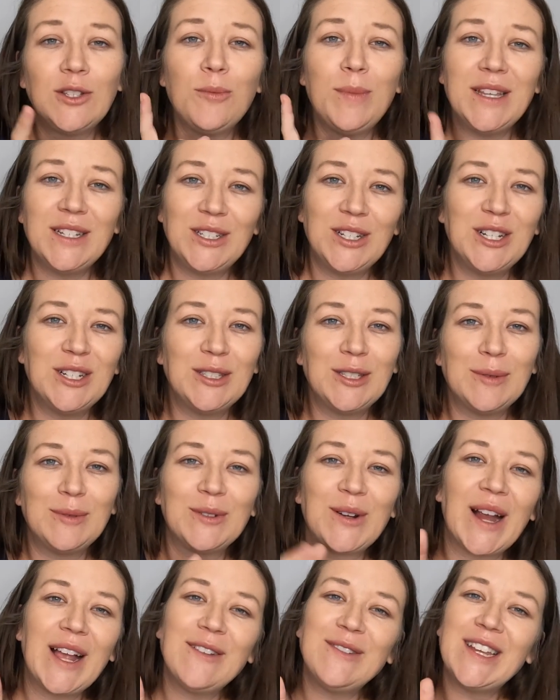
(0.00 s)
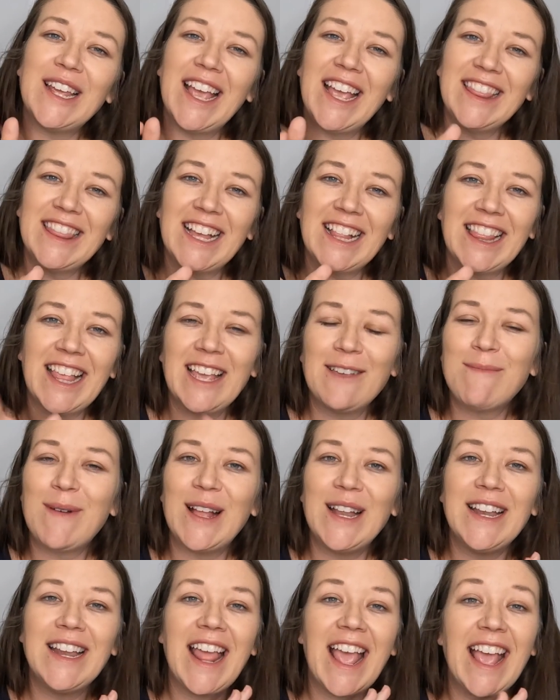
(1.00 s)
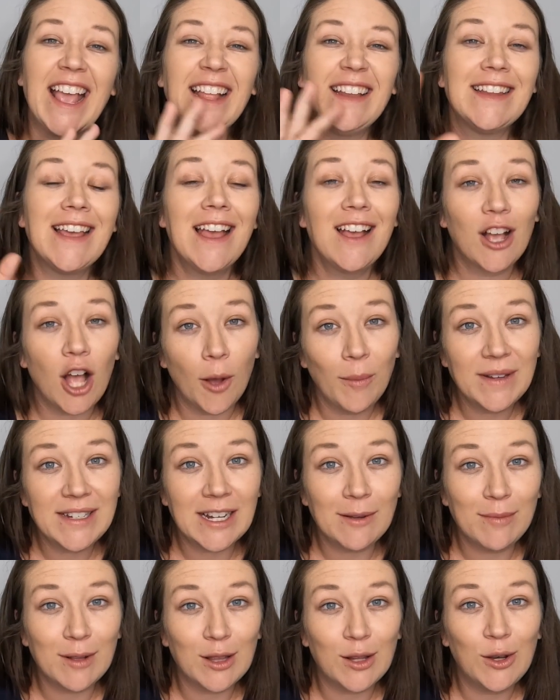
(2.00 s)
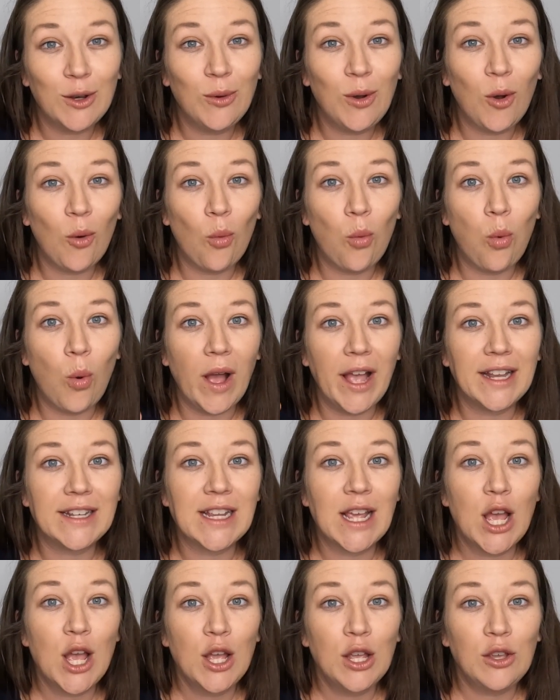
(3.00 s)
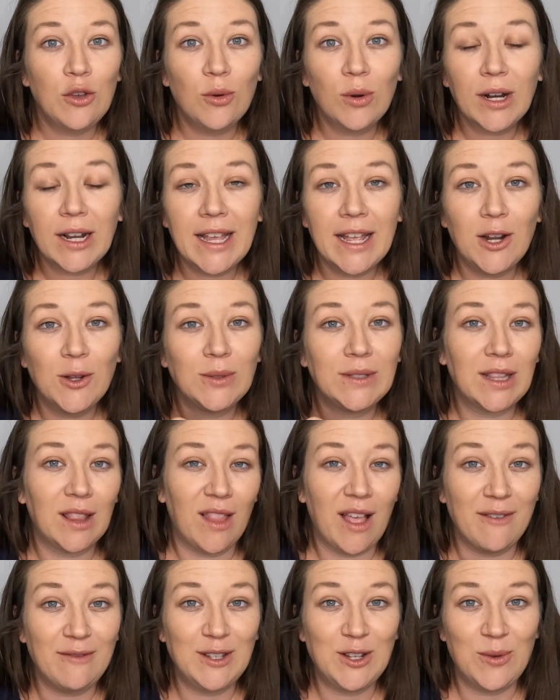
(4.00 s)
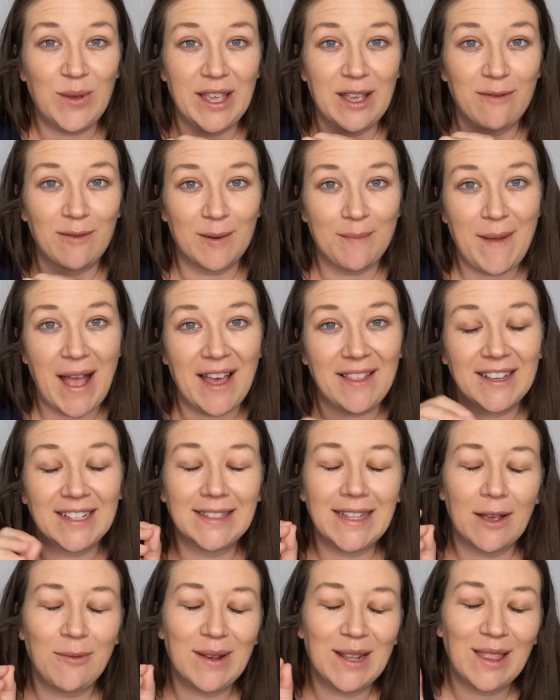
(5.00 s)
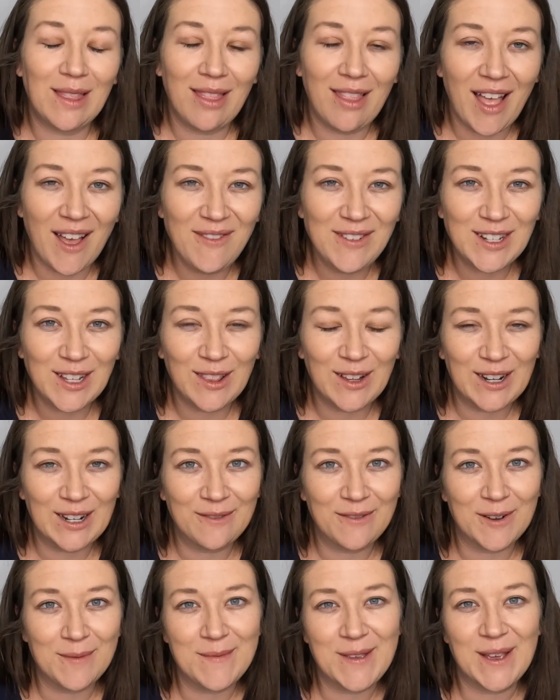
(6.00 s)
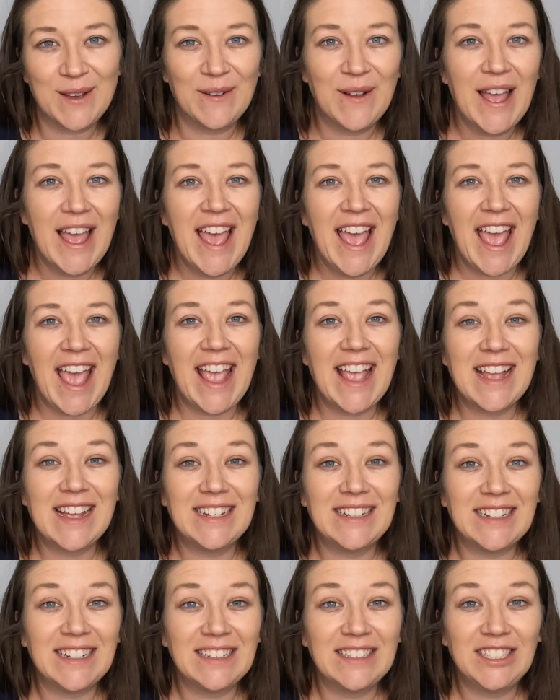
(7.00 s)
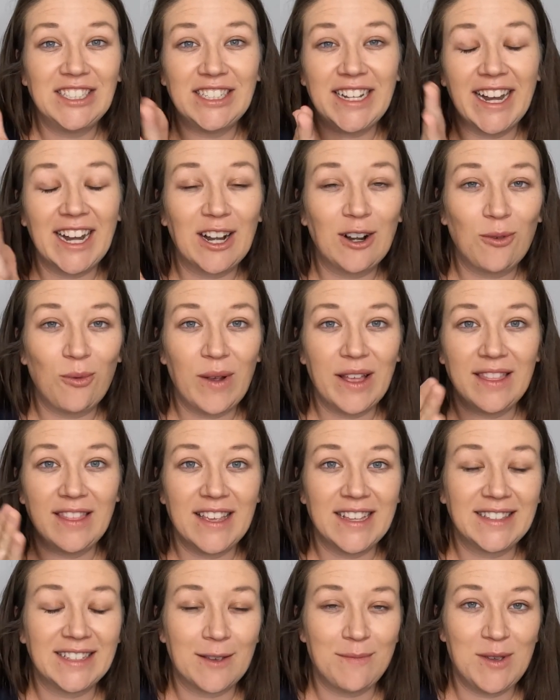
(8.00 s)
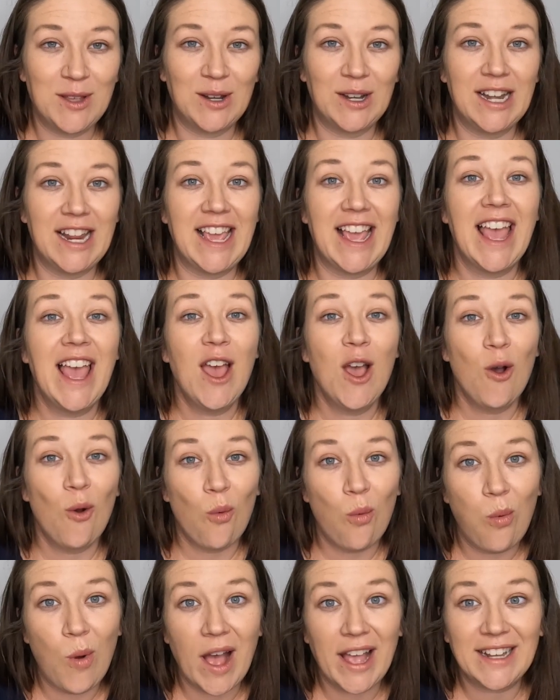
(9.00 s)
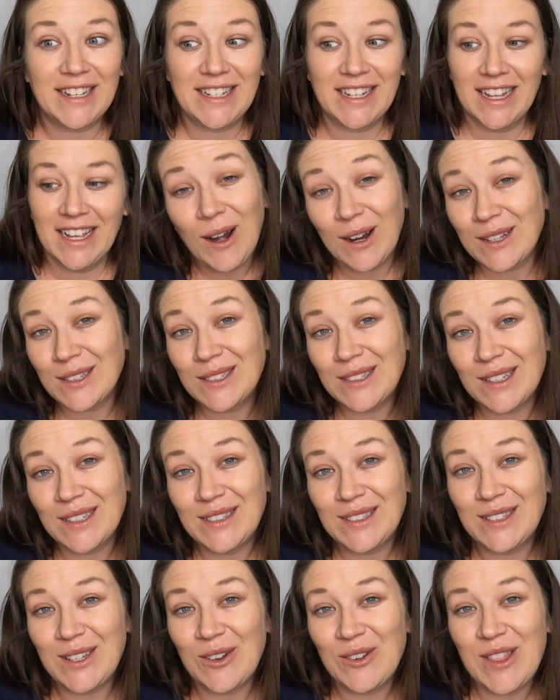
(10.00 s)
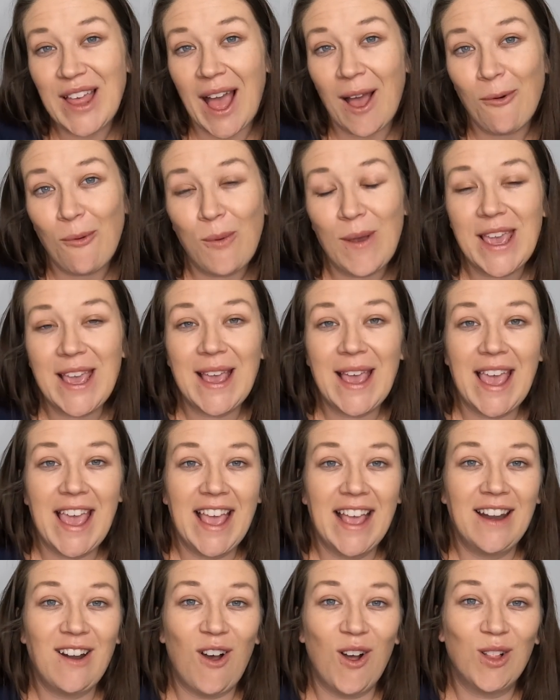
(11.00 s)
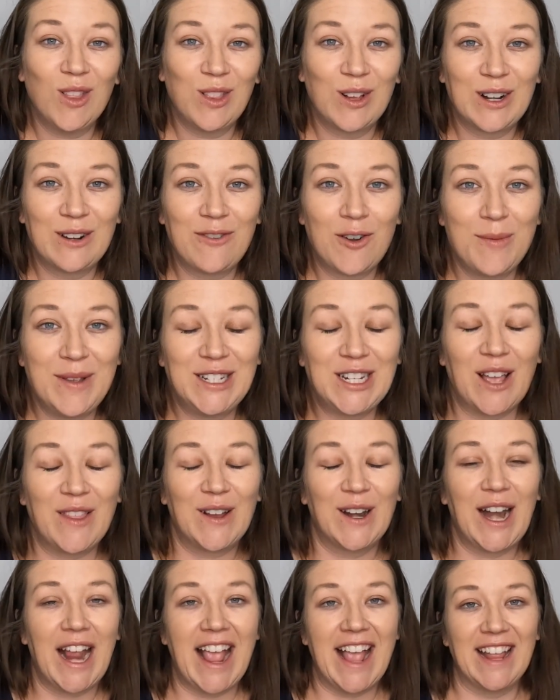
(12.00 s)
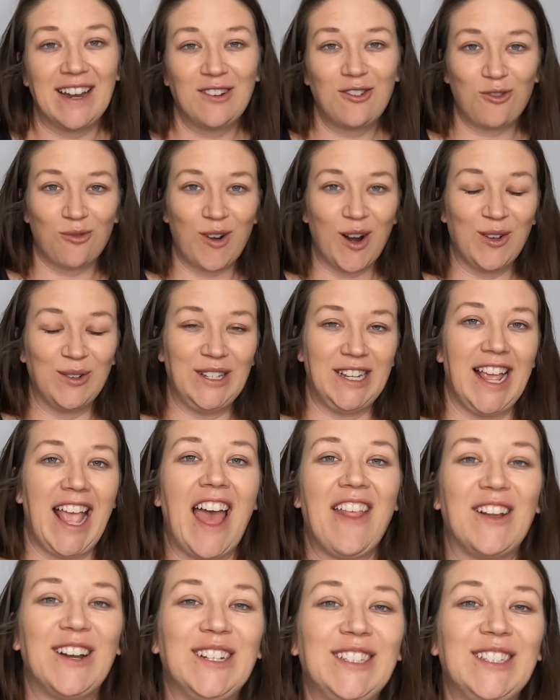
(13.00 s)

so be sure you're subscribed, hit that like button, and comment down below what your kiddos love doing for math, because I would love to learn from you and share with this community what works so that we can all learn from each other and grow together.